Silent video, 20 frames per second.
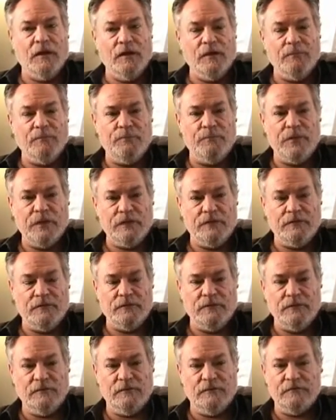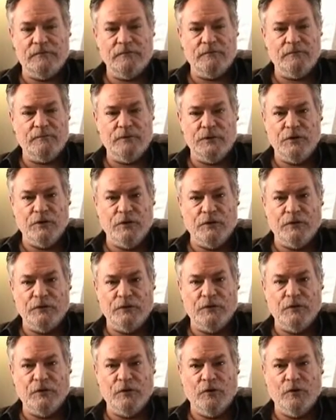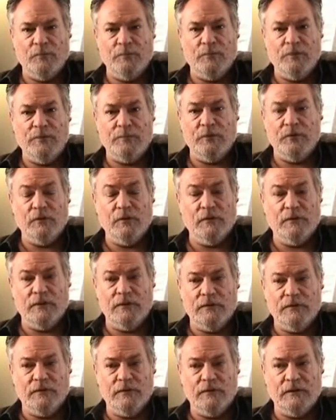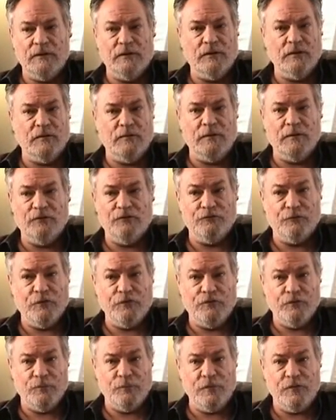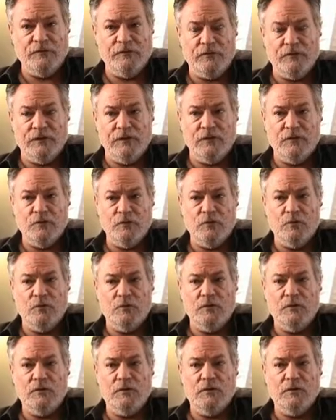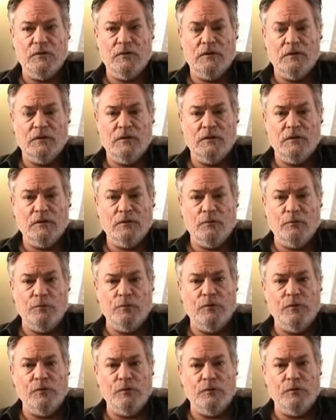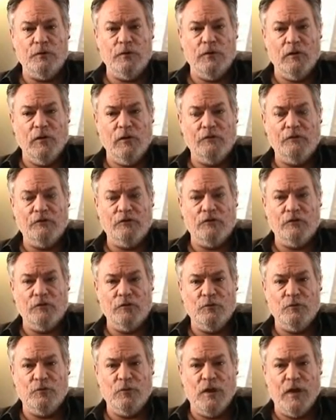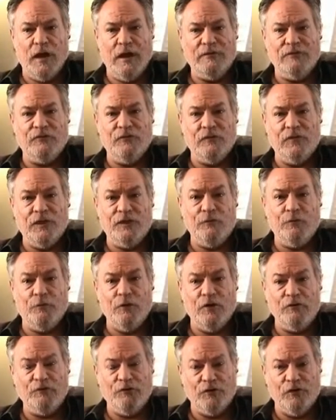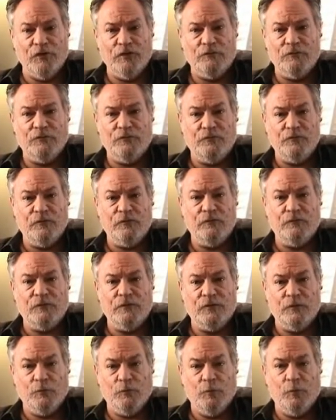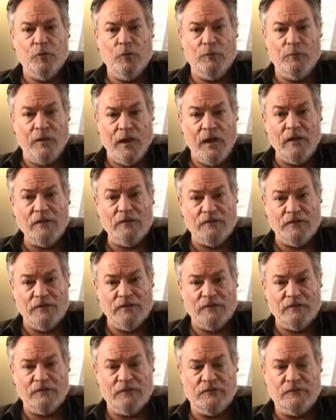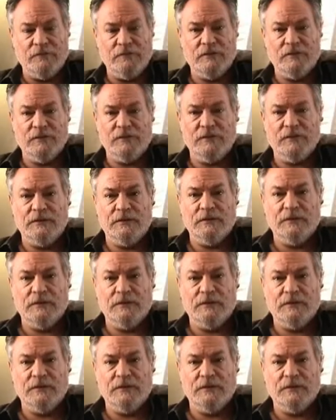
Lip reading: that there are people in the administration presently who really would love to isolate Russia in world politics,